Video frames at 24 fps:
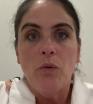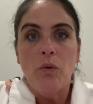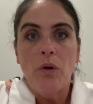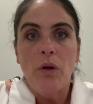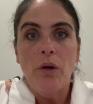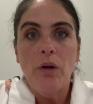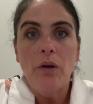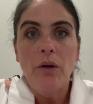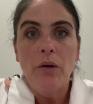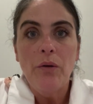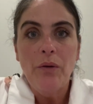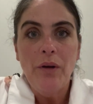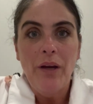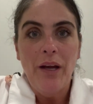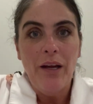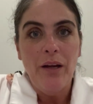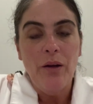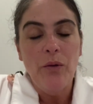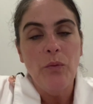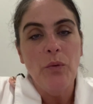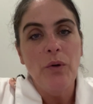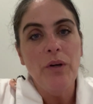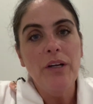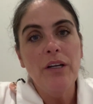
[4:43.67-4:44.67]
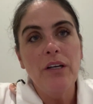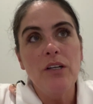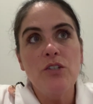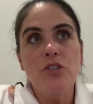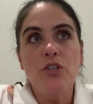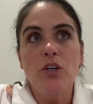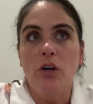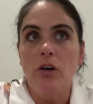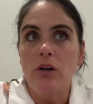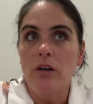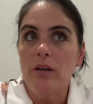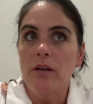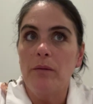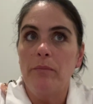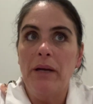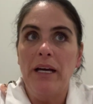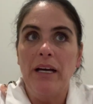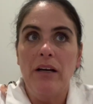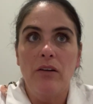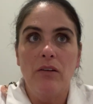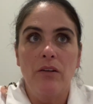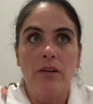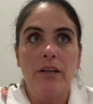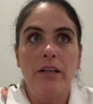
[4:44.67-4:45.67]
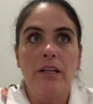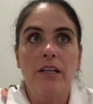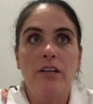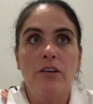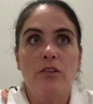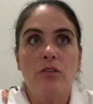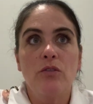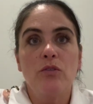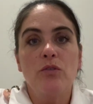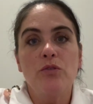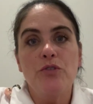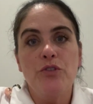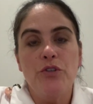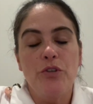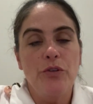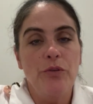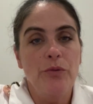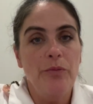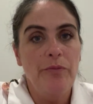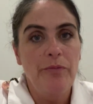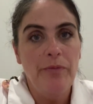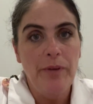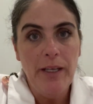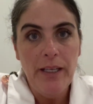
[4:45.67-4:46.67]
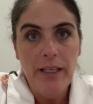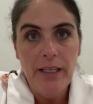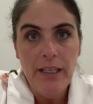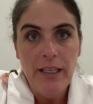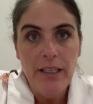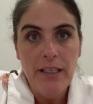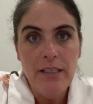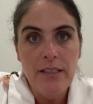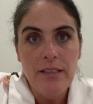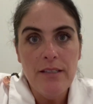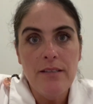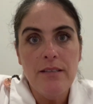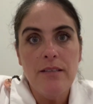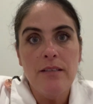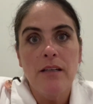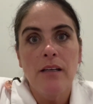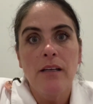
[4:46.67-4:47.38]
Okay, we're going to talk about enteral tube feedings.